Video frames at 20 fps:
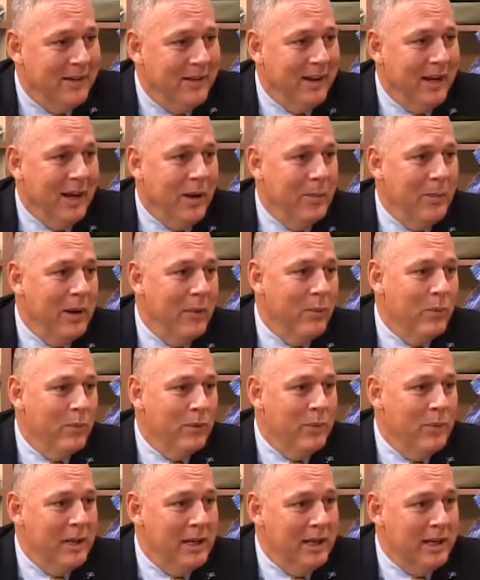and
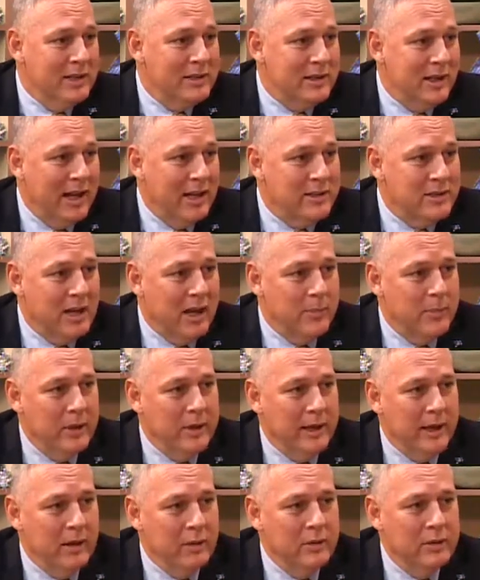the meeting still has not been
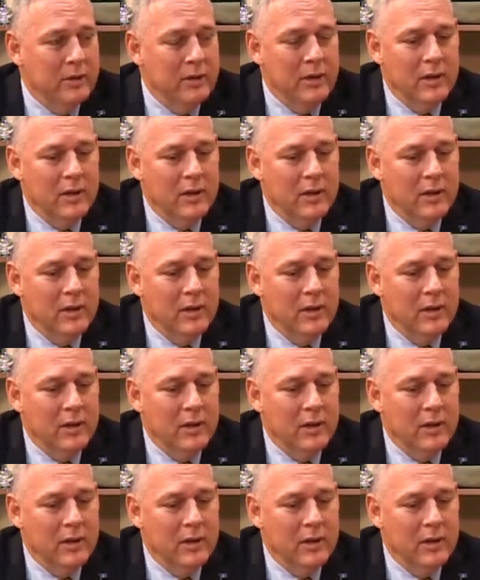held.